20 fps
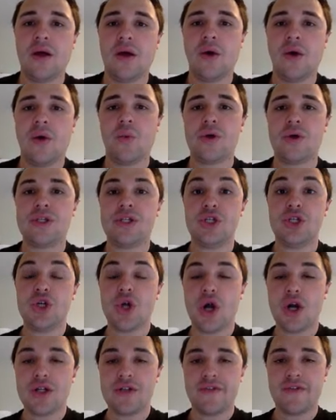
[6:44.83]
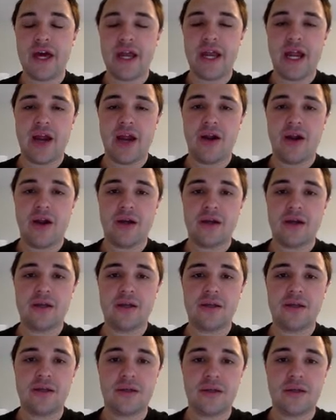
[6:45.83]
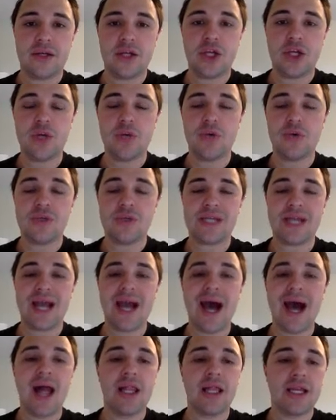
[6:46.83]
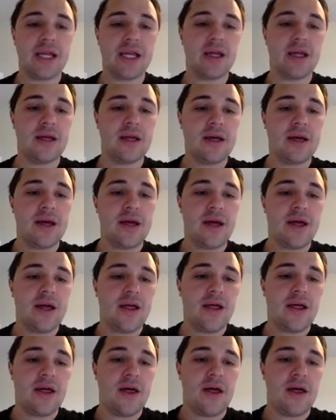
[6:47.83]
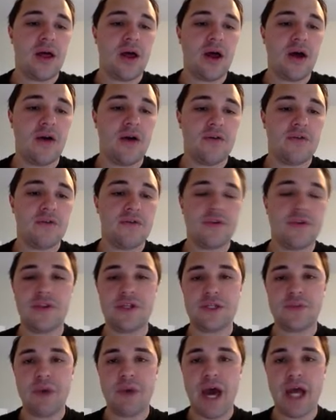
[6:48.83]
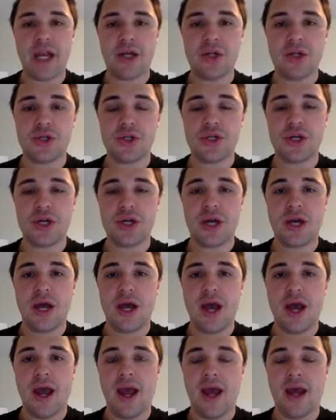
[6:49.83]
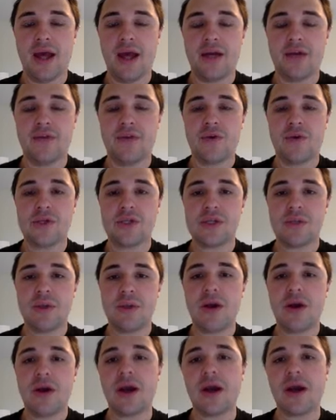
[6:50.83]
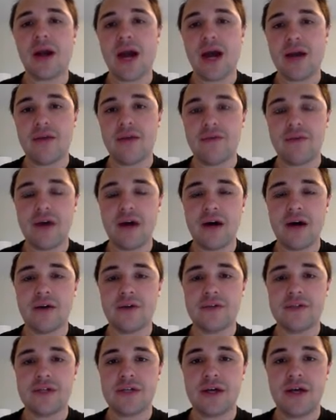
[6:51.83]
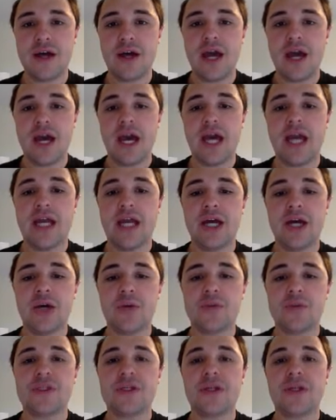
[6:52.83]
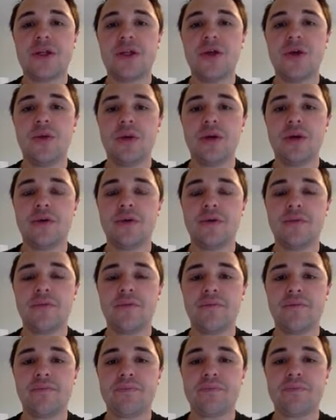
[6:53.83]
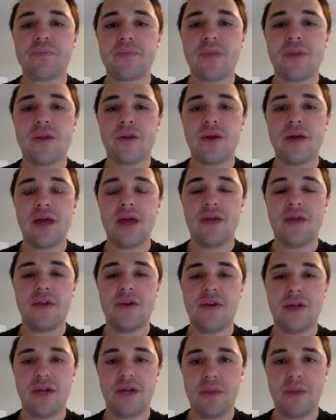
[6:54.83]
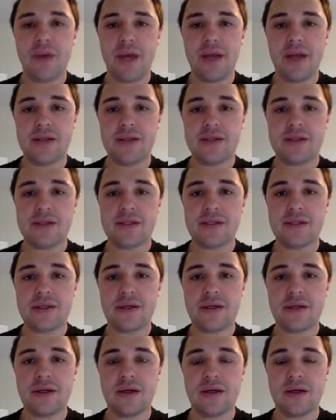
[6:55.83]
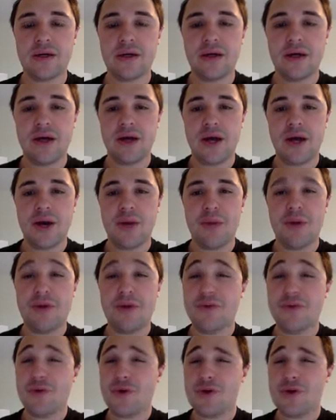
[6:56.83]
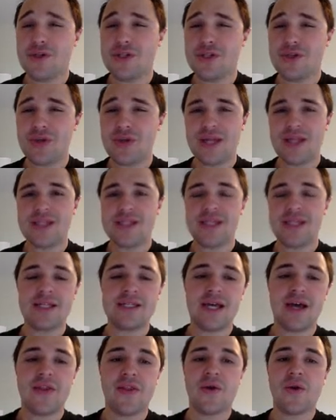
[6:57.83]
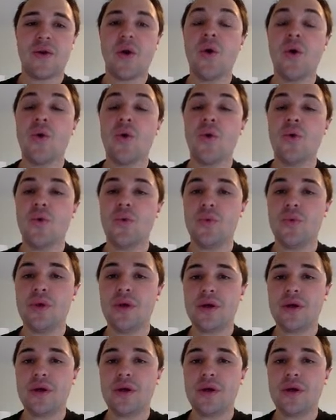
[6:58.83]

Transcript: was in charge of that area. Cuba was a colony of the Spanish, and of course, America got involved and helped Cuba gain their independence. But of course, the United States had their own